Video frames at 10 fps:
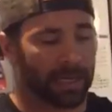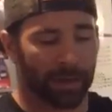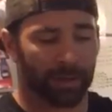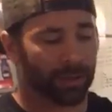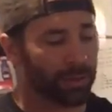Now
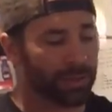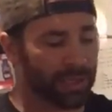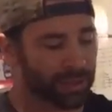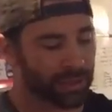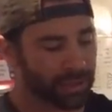you can use
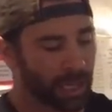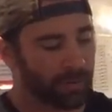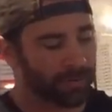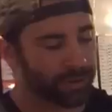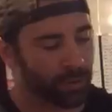it just like
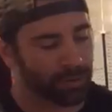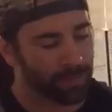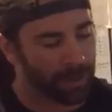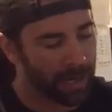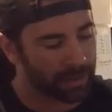we've showed in the
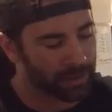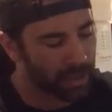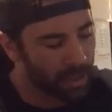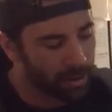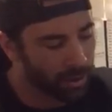past
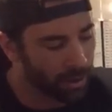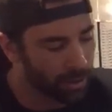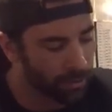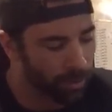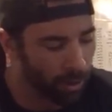the,
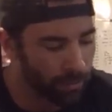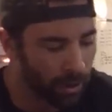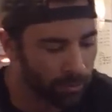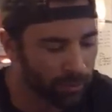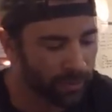the
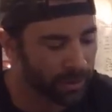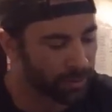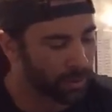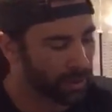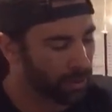barbell movements
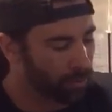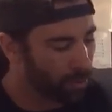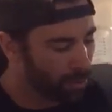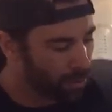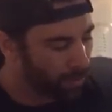where you're going to
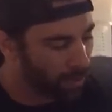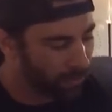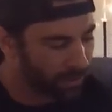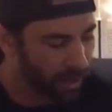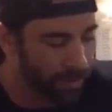roll up
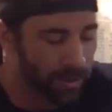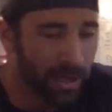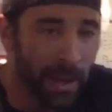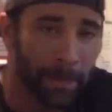over top.